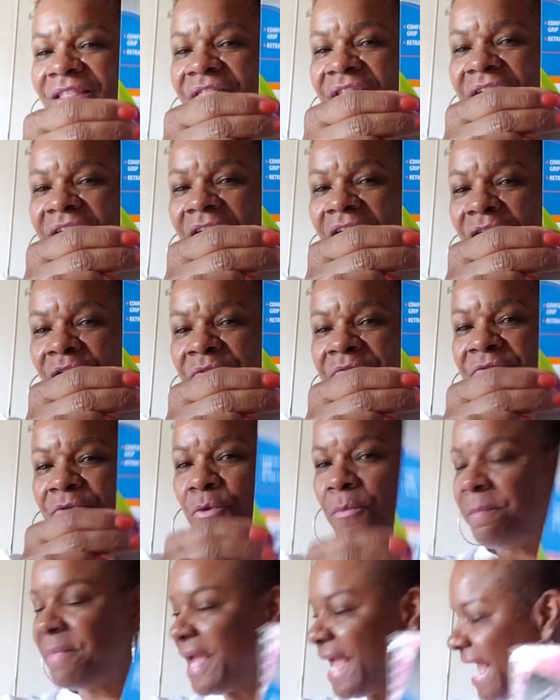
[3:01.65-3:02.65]
the
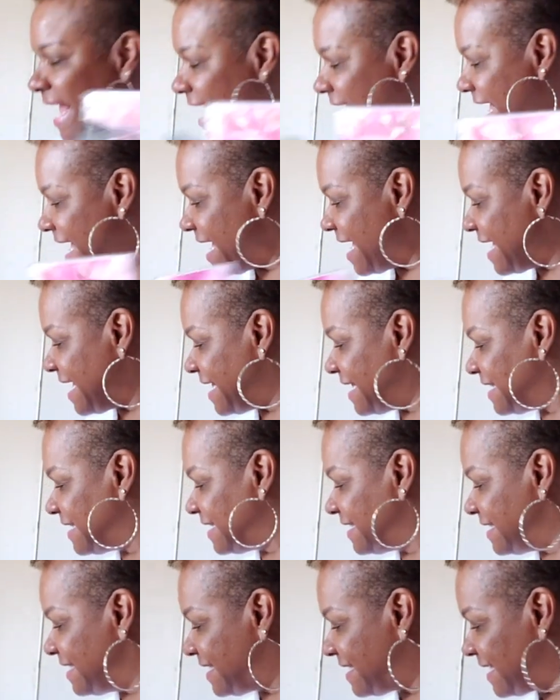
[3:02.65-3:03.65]
colorful
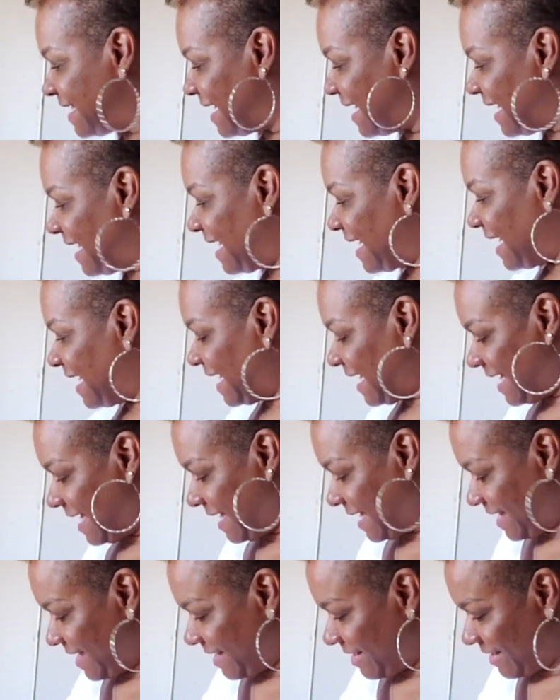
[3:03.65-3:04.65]
pens.
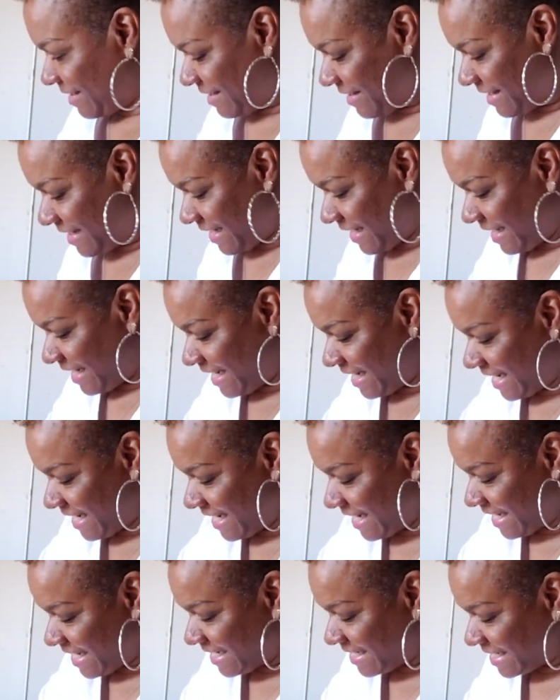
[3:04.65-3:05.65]

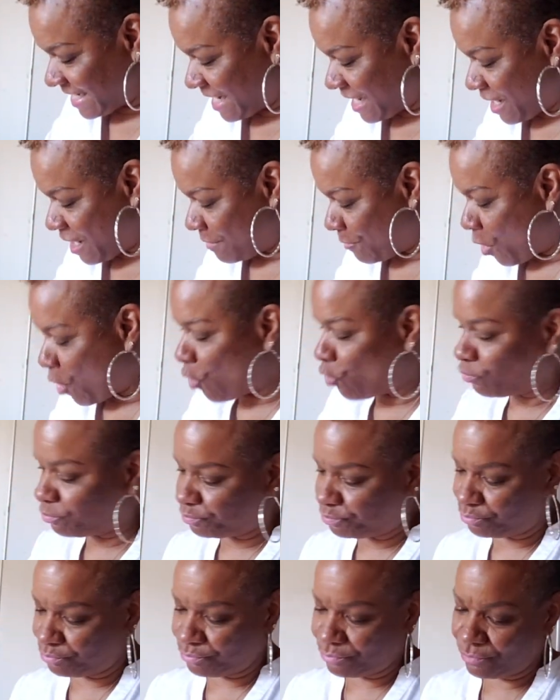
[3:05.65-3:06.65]
And, oh,
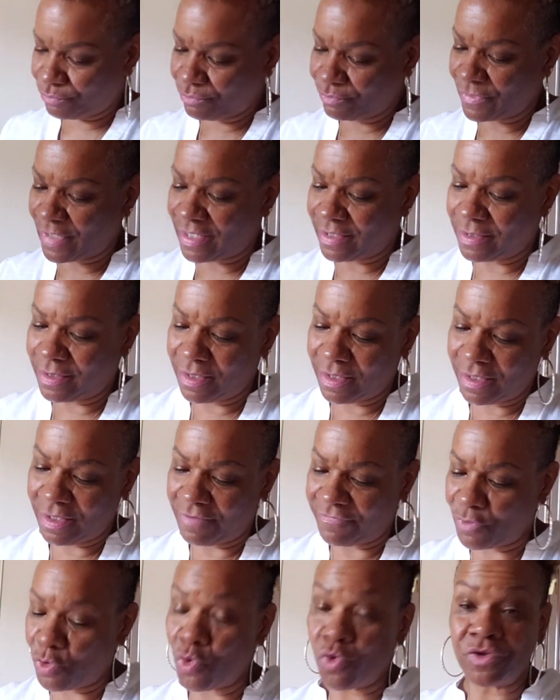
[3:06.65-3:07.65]

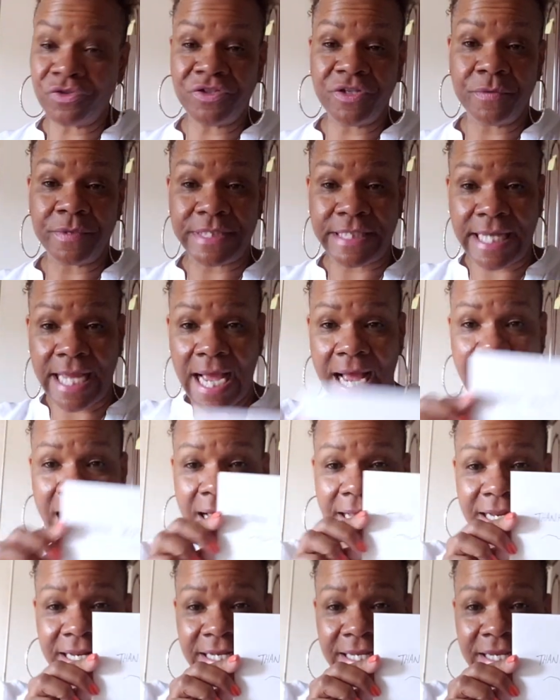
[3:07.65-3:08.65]
of course, there was a
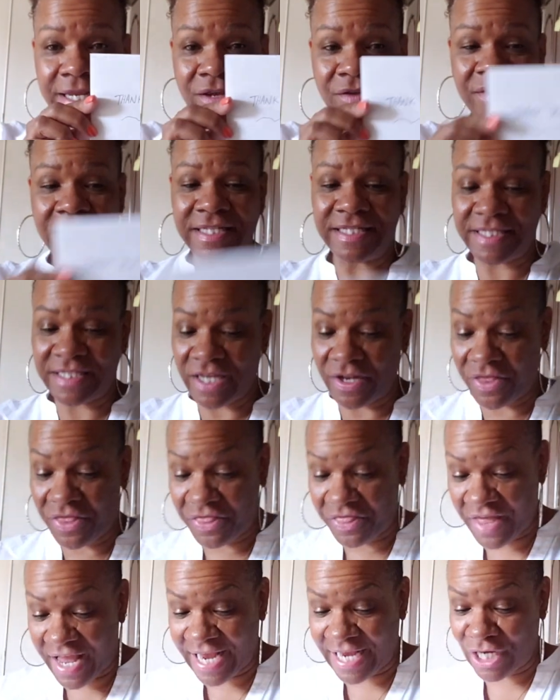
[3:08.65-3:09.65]
card in here that said
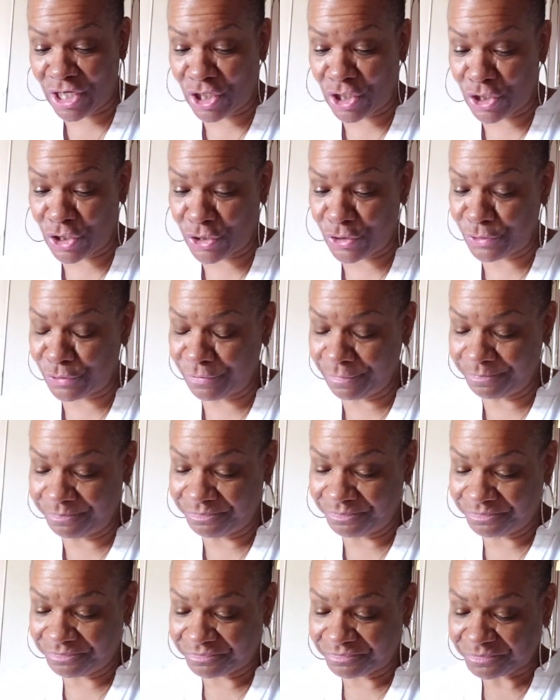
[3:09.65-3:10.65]
thank you.
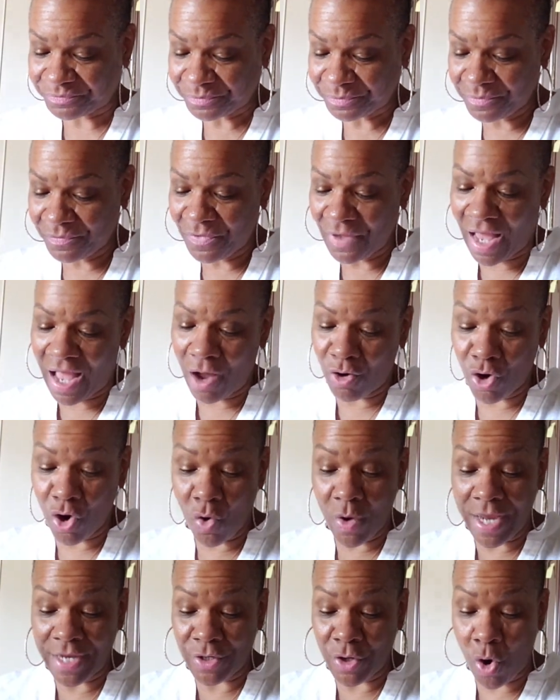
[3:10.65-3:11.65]
I'll
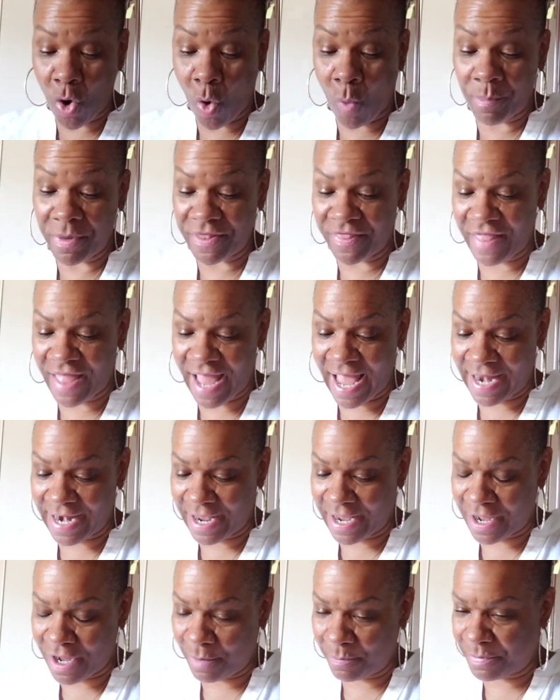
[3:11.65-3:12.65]
go ahead and open that
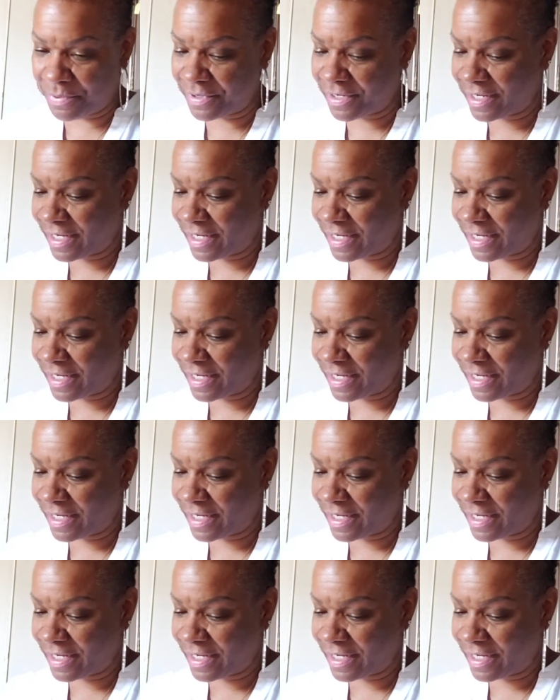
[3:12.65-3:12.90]
up.